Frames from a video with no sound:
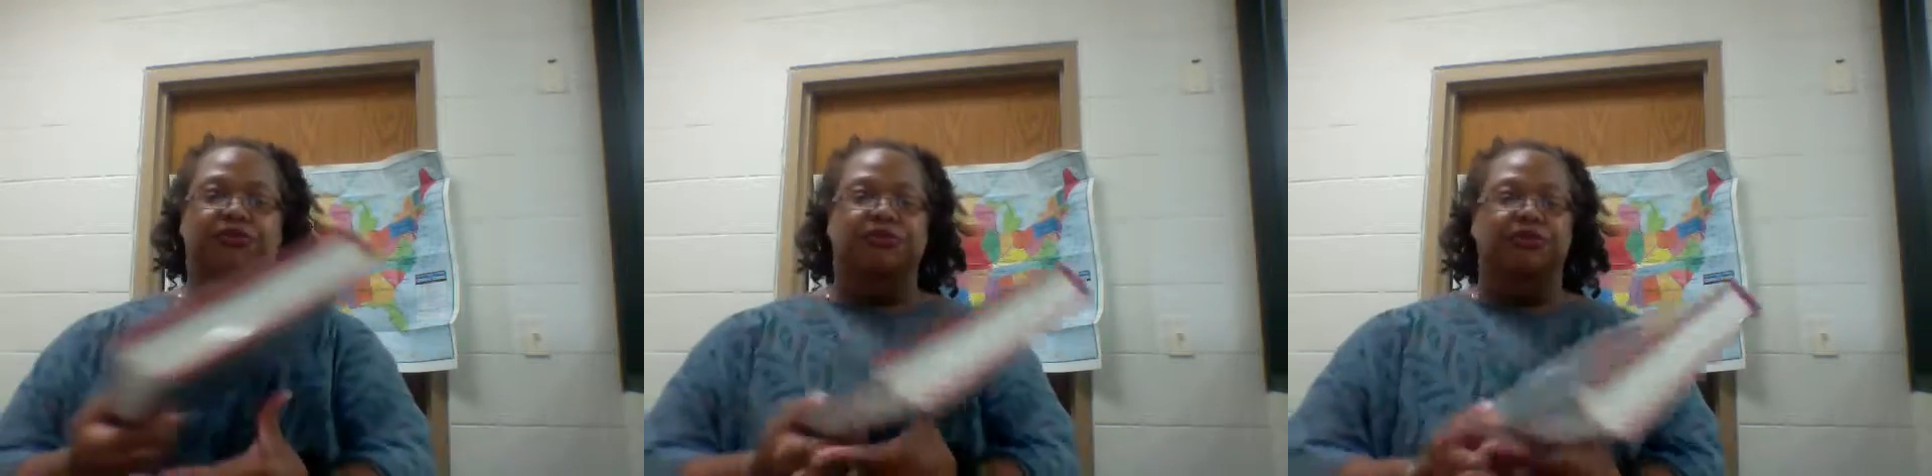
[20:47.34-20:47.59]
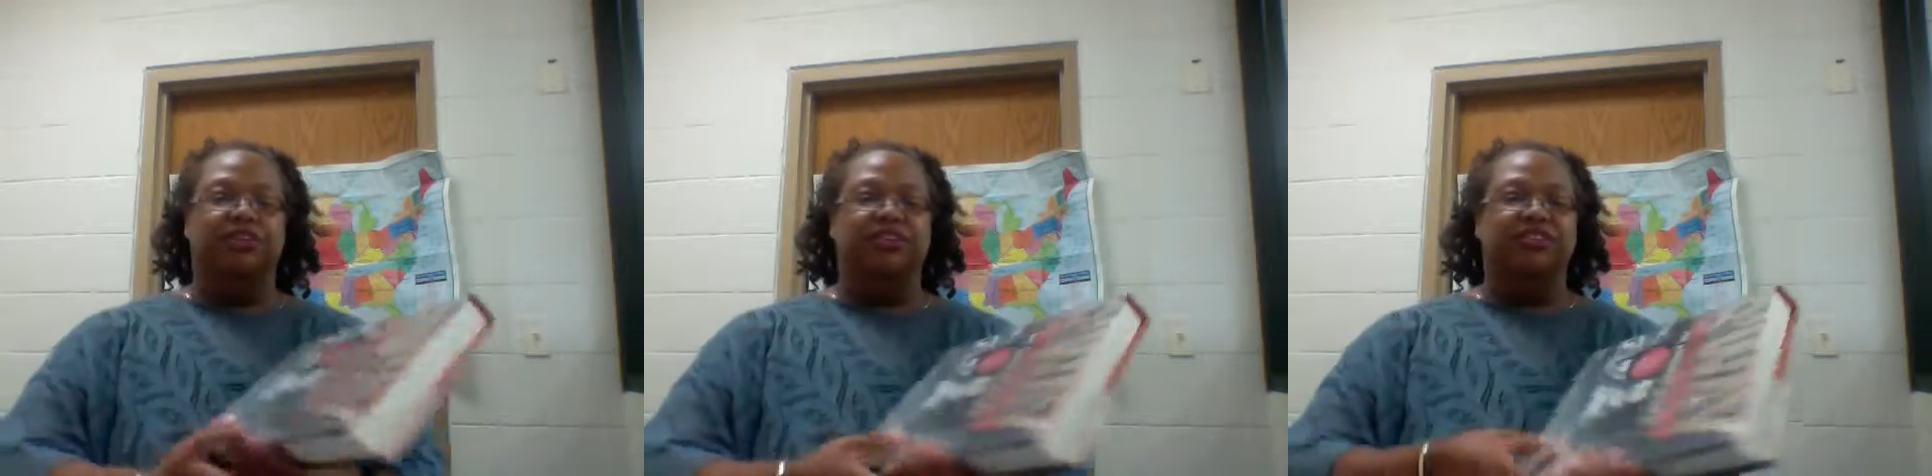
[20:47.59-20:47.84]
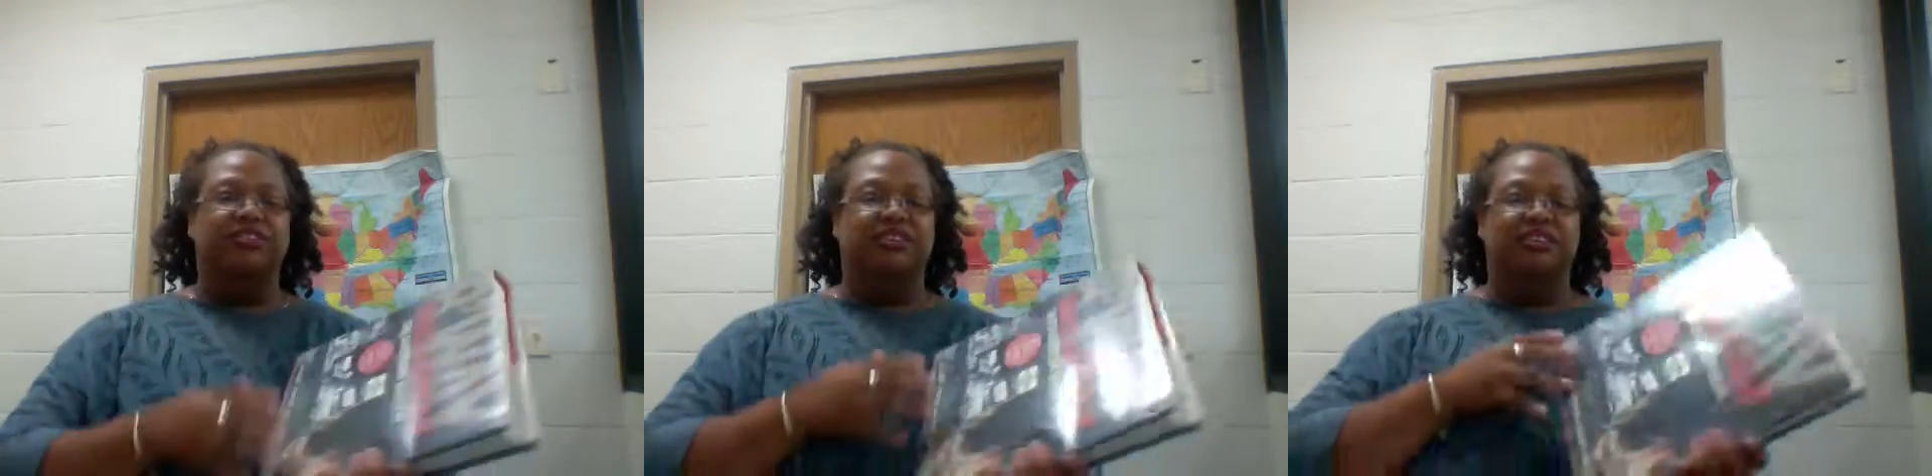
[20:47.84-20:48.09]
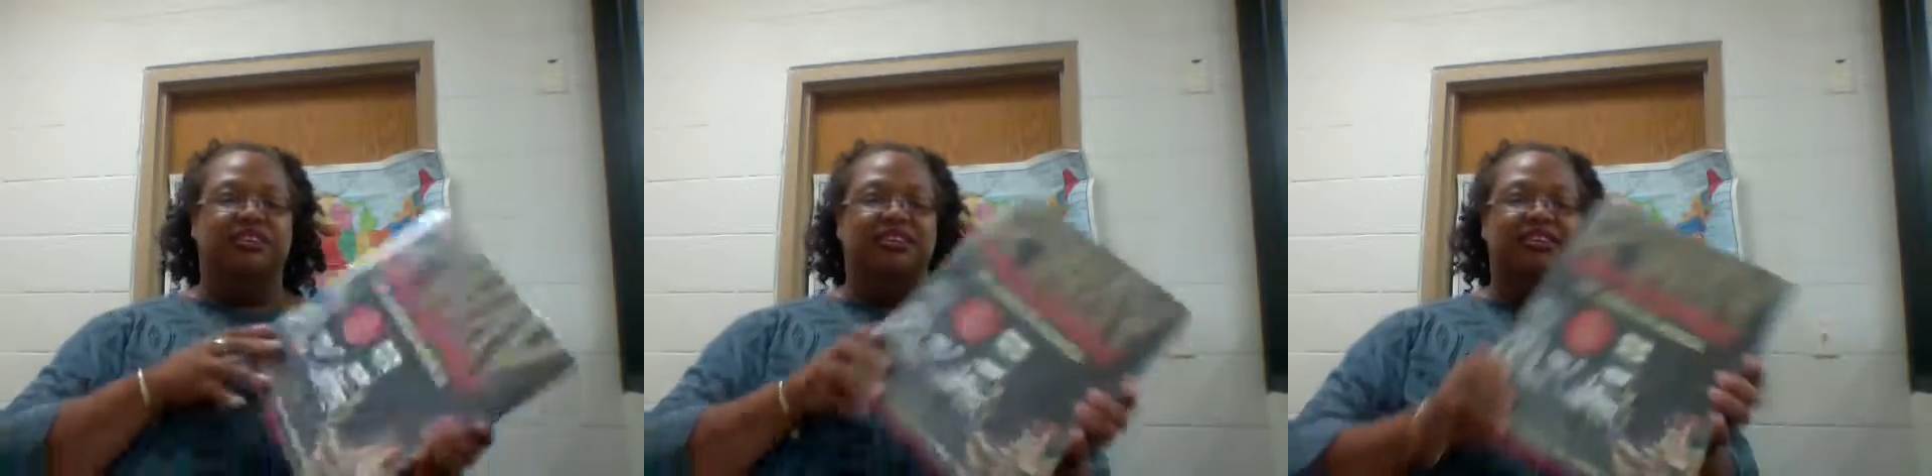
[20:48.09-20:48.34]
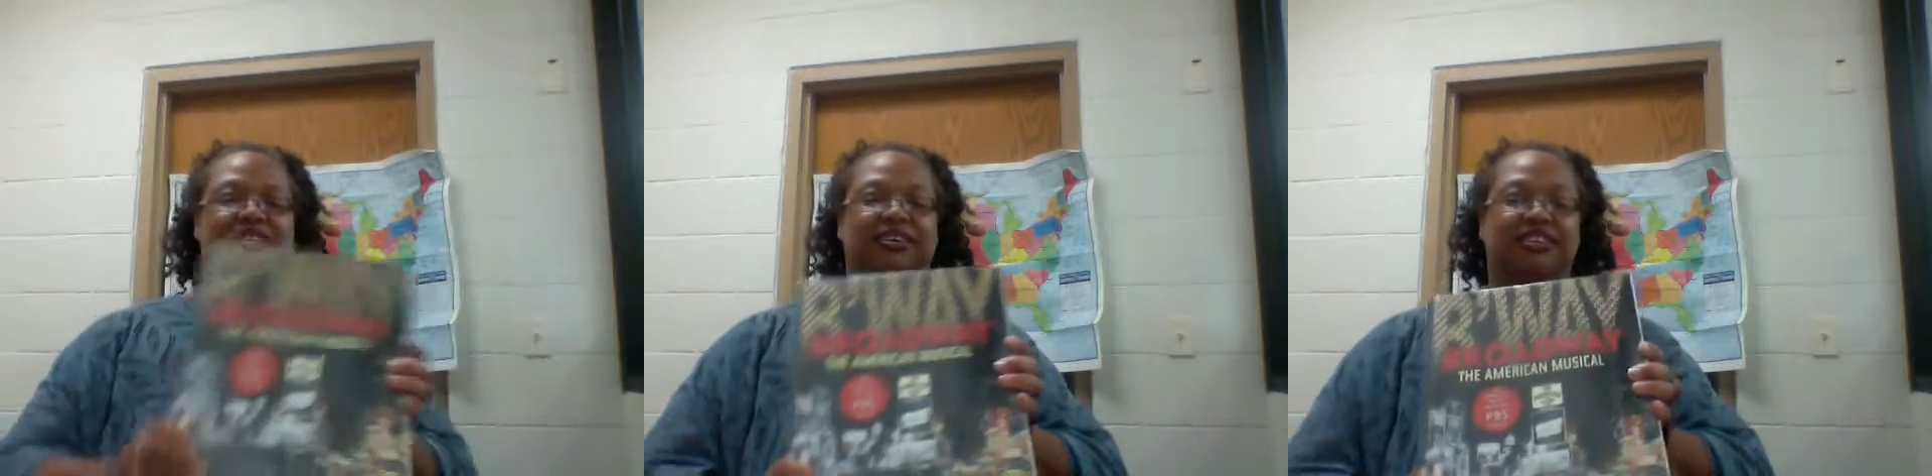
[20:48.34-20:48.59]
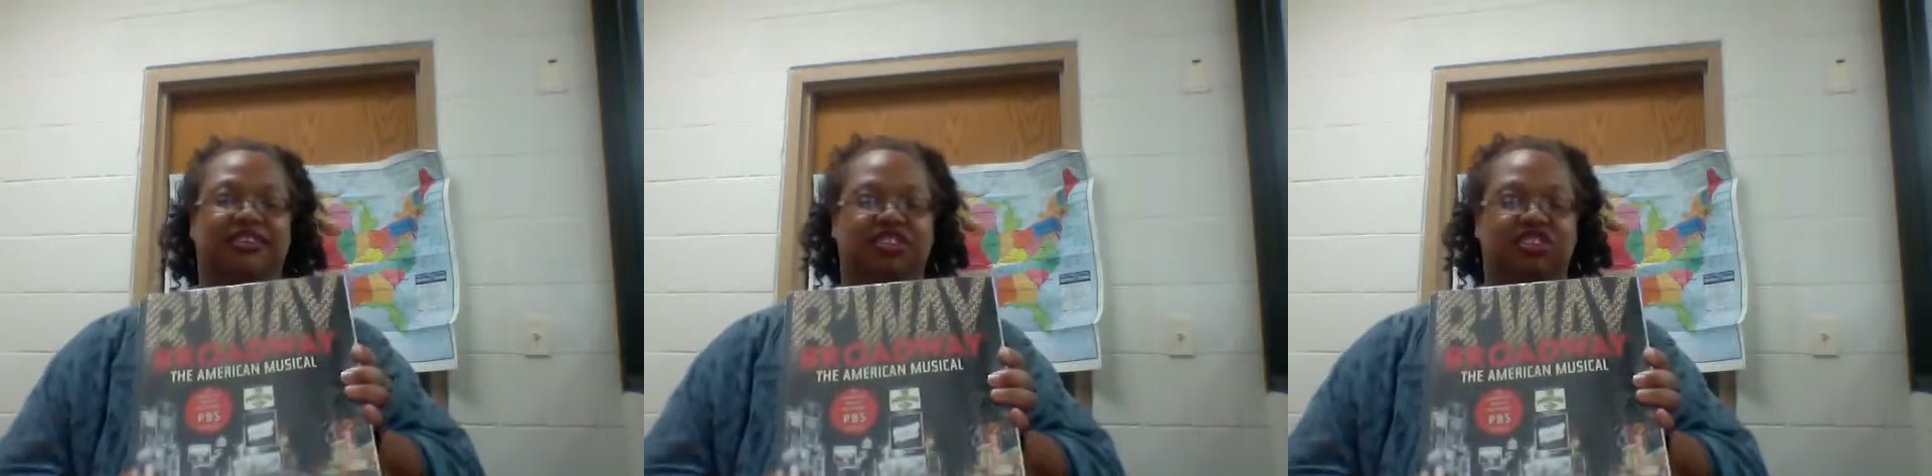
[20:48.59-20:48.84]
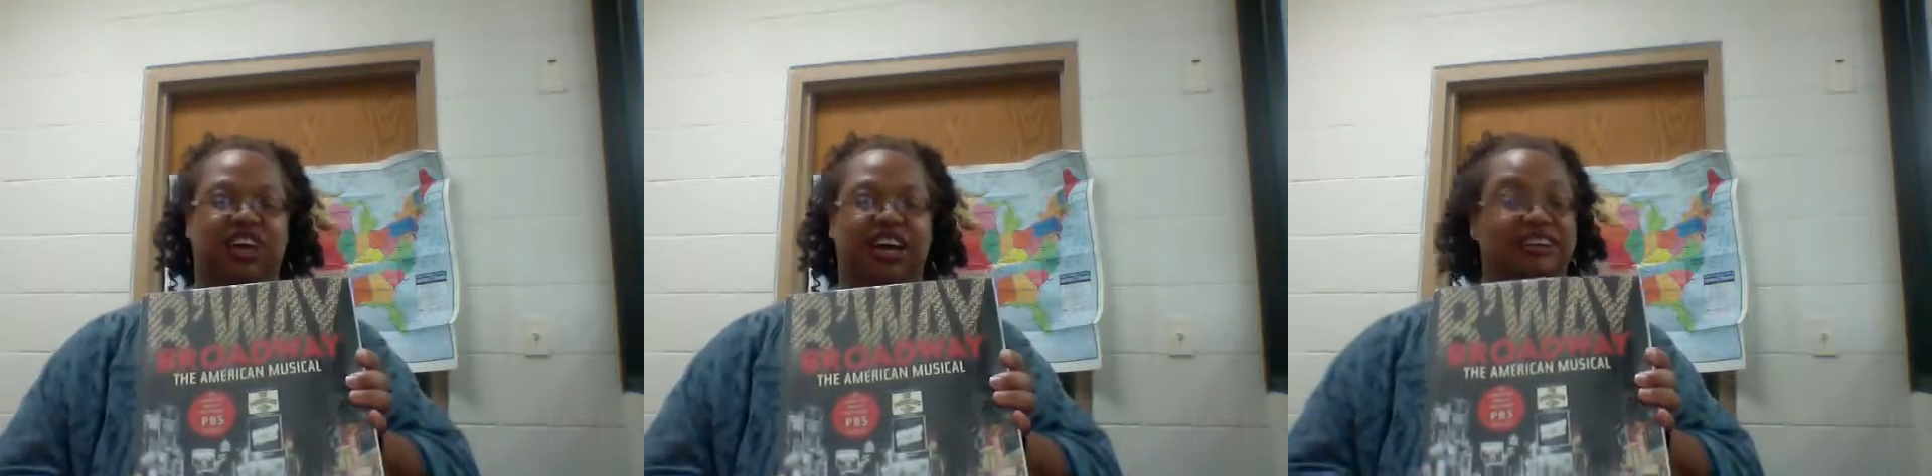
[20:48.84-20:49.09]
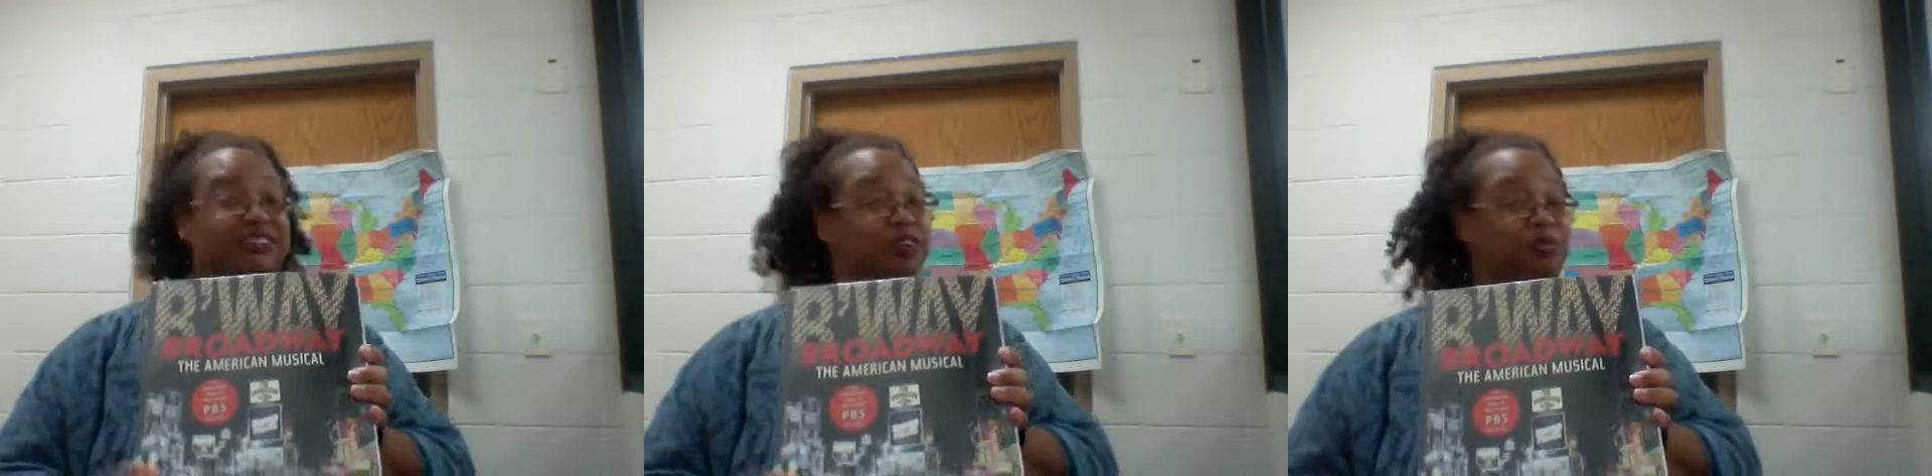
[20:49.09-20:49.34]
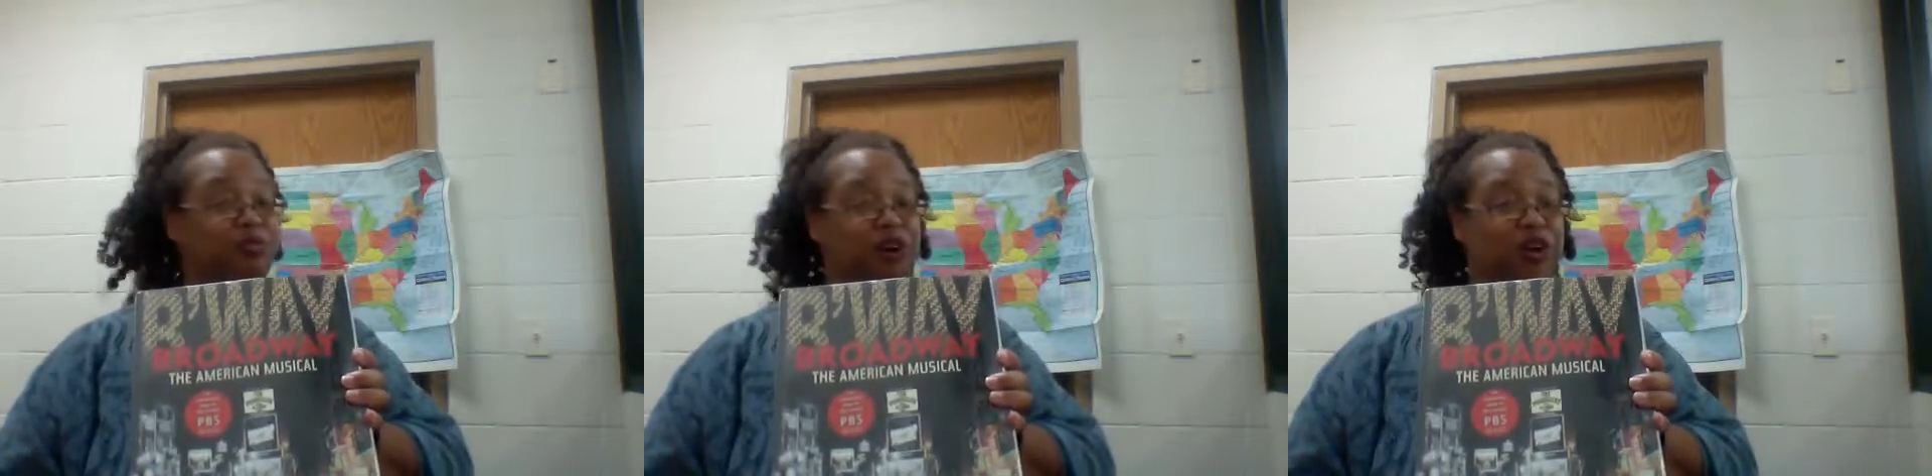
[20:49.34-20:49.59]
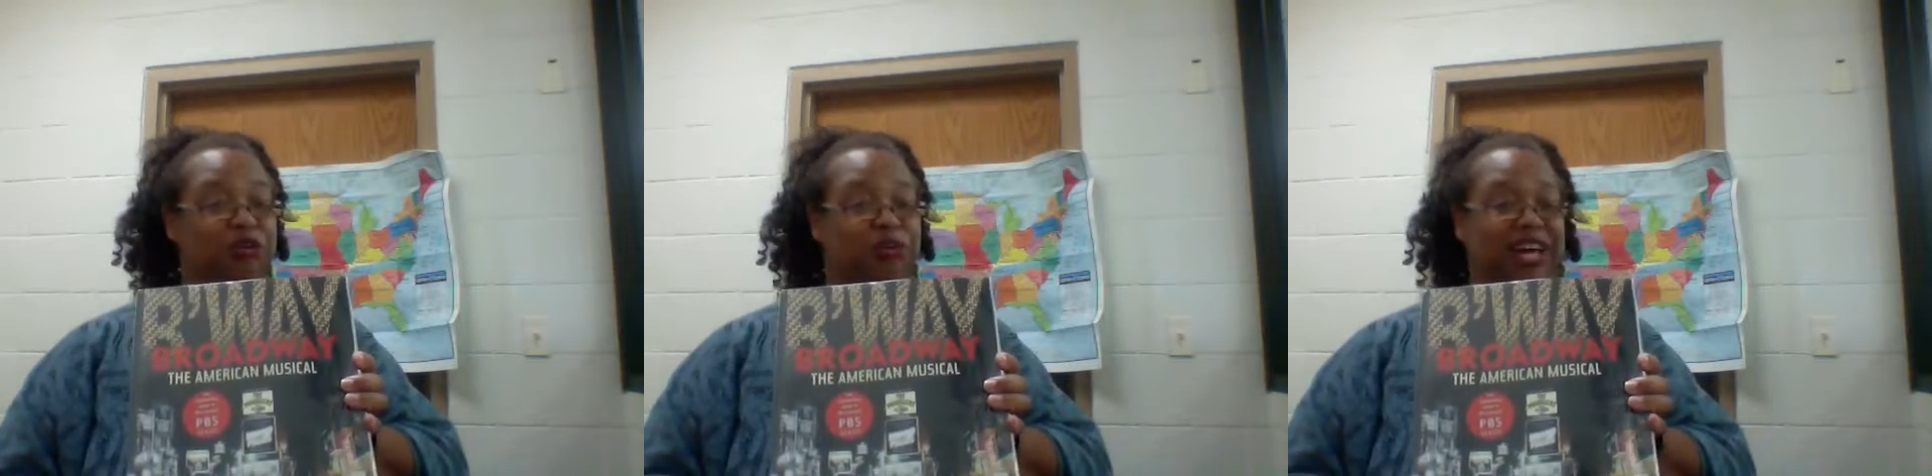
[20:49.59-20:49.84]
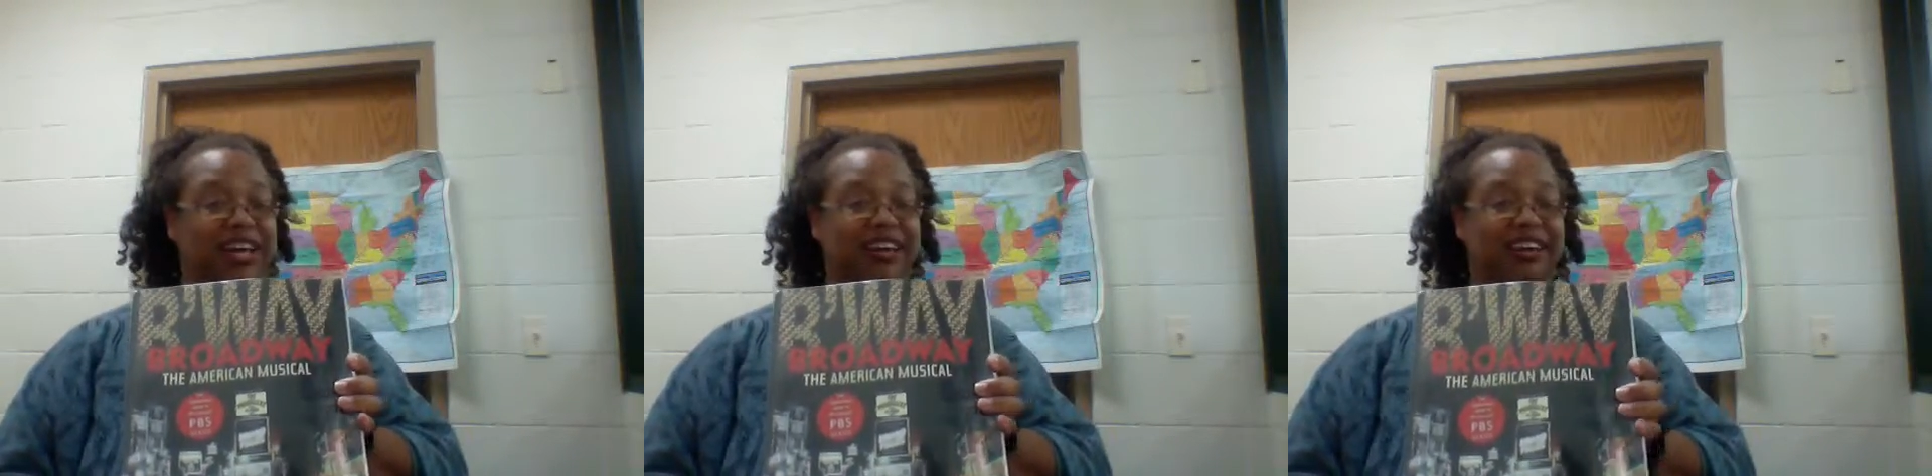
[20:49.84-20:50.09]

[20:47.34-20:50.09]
for instance, such as Broadway.